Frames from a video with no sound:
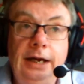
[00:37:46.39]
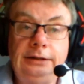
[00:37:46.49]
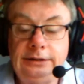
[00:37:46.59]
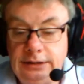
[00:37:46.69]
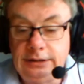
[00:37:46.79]

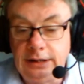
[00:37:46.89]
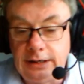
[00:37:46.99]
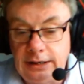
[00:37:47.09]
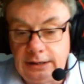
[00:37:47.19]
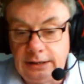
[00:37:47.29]
it
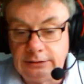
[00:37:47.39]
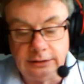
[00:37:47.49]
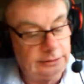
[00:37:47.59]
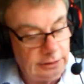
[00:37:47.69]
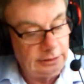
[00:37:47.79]
still
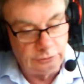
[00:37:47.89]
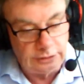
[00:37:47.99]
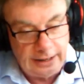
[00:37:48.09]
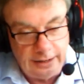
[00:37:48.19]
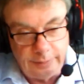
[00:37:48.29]
has, let's say
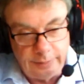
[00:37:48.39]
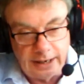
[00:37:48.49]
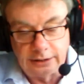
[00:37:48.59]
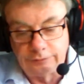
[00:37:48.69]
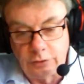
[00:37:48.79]
there's 10
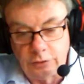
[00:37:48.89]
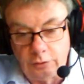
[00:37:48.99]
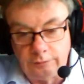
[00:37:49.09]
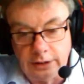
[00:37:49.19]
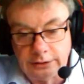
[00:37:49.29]
packets of
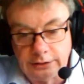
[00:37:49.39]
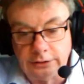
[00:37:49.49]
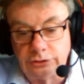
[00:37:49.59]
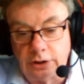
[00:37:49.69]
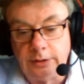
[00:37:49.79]
cornflakes
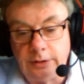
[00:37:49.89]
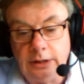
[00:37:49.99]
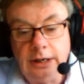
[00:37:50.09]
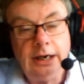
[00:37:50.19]
in the shop.